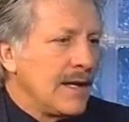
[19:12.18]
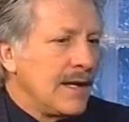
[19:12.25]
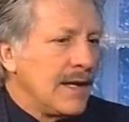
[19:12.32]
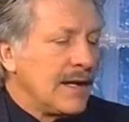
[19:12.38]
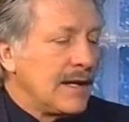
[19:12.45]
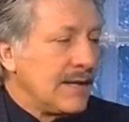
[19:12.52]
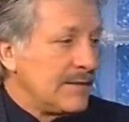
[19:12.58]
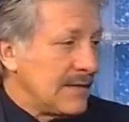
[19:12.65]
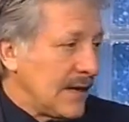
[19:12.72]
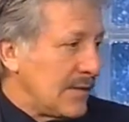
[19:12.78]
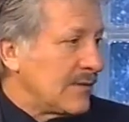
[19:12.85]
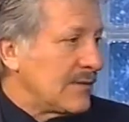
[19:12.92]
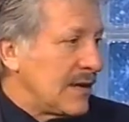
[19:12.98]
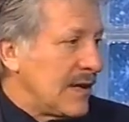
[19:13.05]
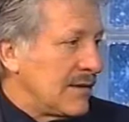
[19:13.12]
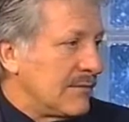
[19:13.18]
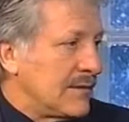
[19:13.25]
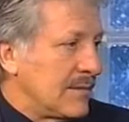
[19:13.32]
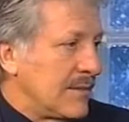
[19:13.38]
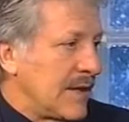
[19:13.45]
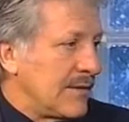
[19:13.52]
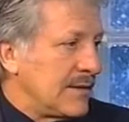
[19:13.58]
And it, I, re I
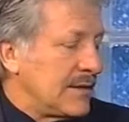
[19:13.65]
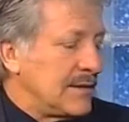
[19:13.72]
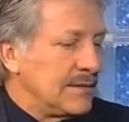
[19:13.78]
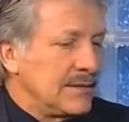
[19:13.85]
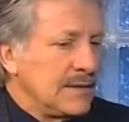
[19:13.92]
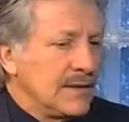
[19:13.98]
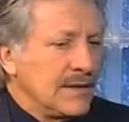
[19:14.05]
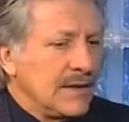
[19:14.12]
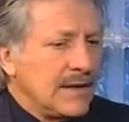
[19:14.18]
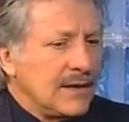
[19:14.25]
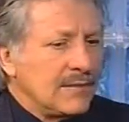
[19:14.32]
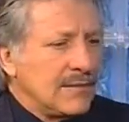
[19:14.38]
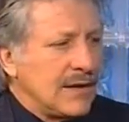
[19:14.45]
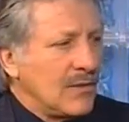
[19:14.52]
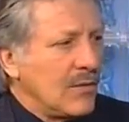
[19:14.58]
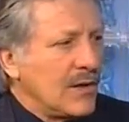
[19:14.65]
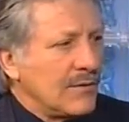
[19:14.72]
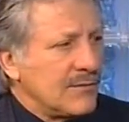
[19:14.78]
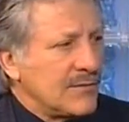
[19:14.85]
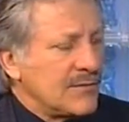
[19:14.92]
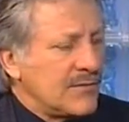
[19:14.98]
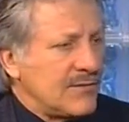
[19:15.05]
remarried. And my
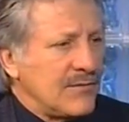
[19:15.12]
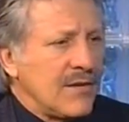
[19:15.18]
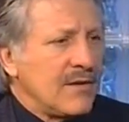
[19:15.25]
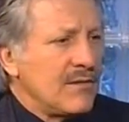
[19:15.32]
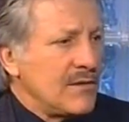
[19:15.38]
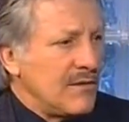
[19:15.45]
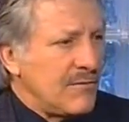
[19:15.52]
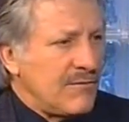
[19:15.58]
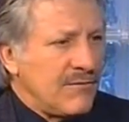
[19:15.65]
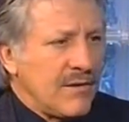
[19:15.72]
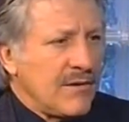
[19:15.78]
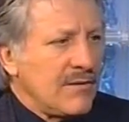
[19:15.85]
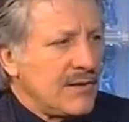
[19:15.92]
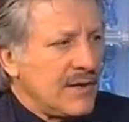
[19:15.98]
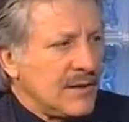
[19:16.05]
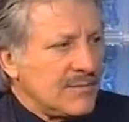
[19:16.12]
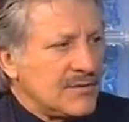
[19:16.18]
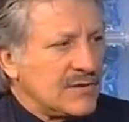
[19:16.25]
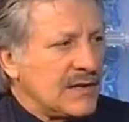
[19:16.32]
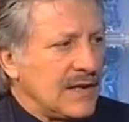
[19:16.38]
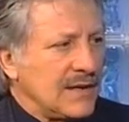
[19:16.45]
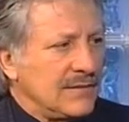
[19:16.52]
wife was very, very
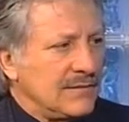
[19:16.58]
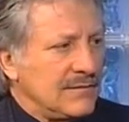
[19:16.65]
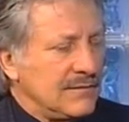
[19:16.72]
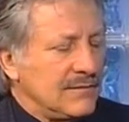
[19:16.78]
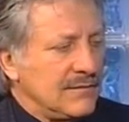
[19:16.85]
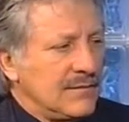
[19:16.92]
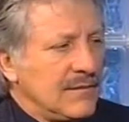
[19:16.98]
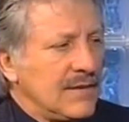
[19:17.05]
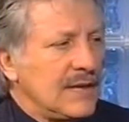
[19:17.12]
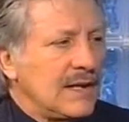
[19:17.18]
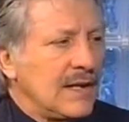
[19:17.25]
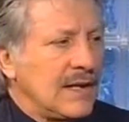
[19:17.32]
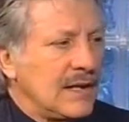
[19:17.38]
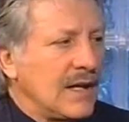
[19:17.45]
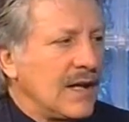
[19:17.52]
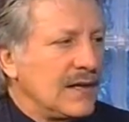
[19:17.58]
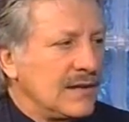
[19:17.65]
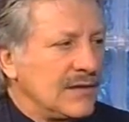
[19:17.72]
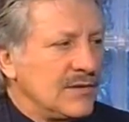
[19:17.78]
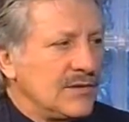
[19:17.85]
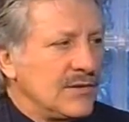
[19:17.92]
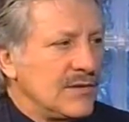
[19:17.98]
upset that I
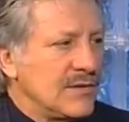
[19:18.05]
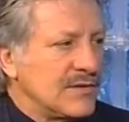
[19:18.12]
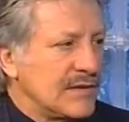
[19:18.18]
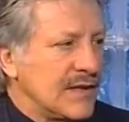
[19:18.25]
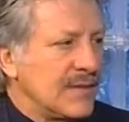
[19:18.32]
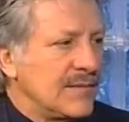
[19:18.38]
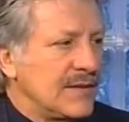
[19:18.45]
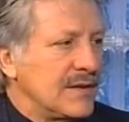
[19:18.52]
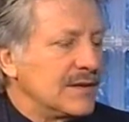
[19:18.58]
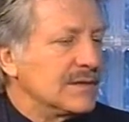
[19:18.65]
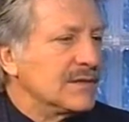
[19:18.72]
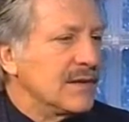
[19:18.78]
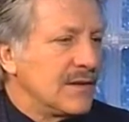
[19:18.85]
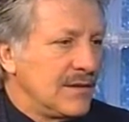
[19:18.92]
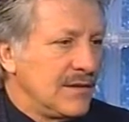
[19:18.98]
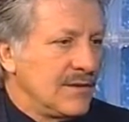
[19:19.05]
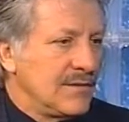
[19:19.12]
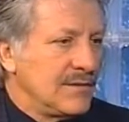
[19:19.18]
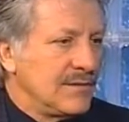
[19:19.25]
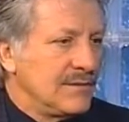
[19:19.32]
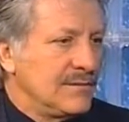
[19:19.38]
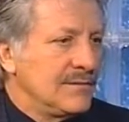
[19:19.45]
didn't do the same thing to
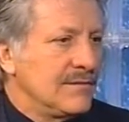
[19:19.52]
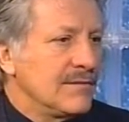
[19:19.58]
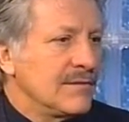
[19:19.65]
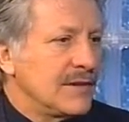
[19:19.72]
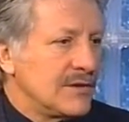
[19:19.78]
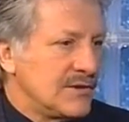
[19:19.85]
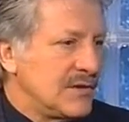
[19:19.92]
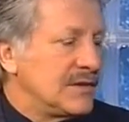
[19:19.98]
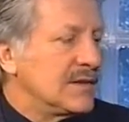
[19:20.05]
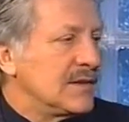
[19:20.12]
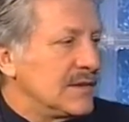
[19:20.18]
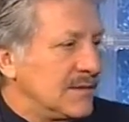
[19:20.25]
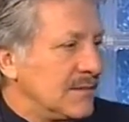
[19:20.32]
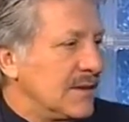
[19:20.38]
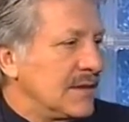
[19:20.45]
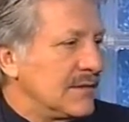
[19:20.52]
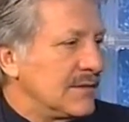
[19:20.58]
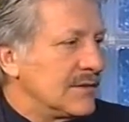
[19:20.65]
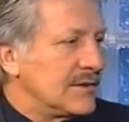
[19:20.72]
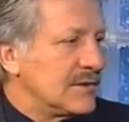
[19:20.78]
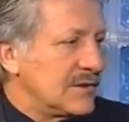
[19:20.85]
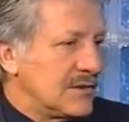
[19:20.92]
her that she did to me.
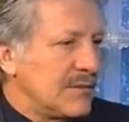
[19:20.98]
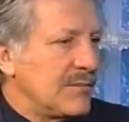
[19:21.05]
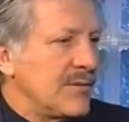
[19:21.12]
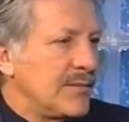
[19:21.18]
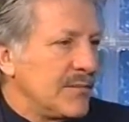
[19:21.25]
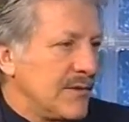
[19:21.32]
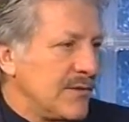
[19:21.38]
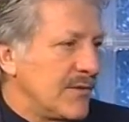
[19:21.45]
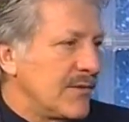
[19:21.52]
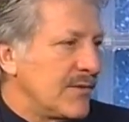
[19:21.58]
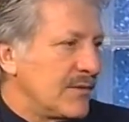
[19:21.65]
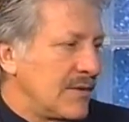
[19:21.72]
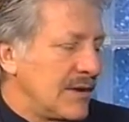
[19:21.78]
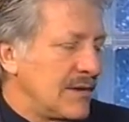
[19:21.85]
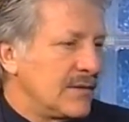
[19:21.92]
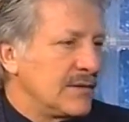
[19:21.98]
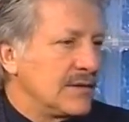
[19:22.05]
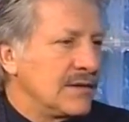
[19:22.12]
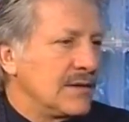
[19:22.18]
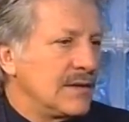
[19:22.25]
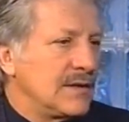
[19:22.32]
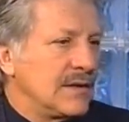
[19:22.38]
She, she put me through the ringer
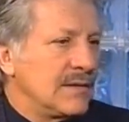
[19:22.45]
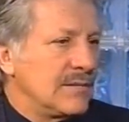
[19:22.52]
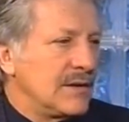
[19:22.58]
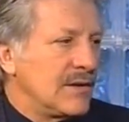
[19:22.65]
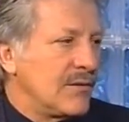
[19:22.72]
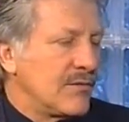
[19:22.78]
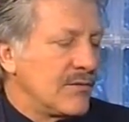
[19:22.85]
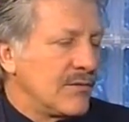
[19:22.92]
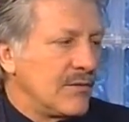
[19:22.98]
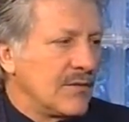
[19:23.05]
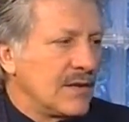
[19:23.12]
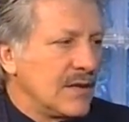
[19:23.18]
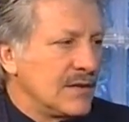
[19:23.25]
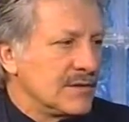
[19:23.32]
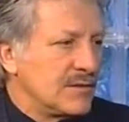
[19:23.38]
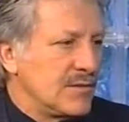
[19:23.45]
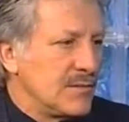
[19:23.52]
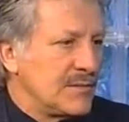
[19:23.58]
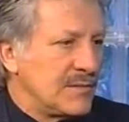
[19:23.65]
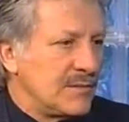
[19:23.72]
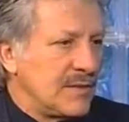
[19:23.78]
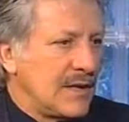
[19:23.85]
and had me go through all kinds of
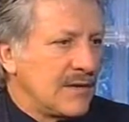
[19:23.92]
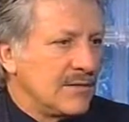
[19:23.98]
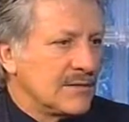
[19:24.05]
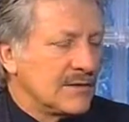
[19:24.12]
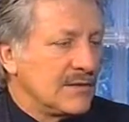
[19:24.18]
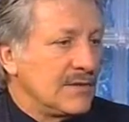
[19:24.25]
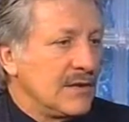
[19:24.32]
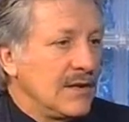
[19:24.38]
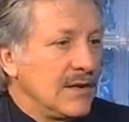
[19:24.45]
hoops and barrels, and